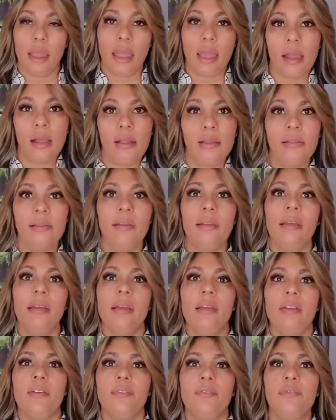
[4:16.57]
L.
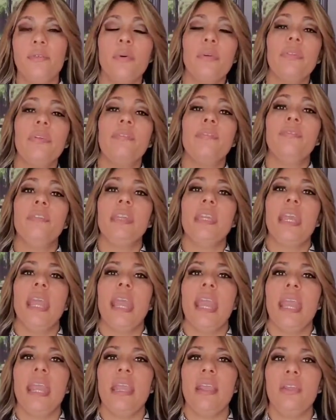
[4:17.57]
For the
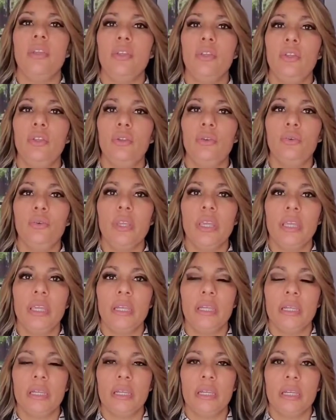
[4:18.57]
VA, you
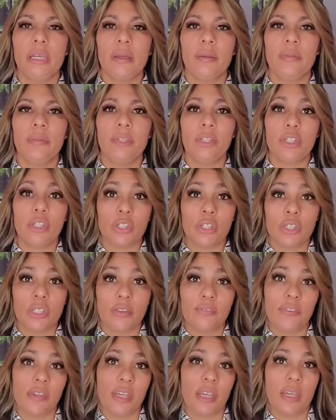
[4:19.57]
get uh, the
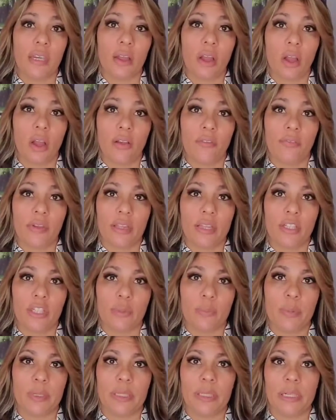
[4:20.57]
certificate of
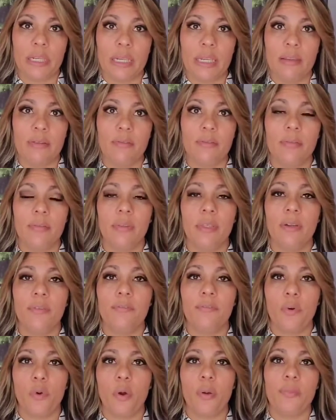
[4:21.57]
eligibility, the
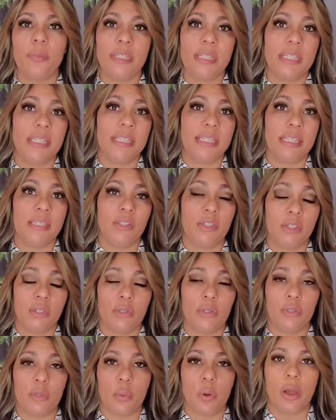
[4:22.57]
form
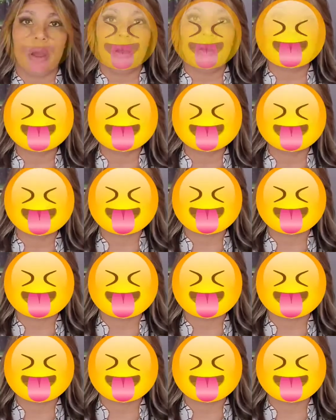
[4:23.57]
DD212.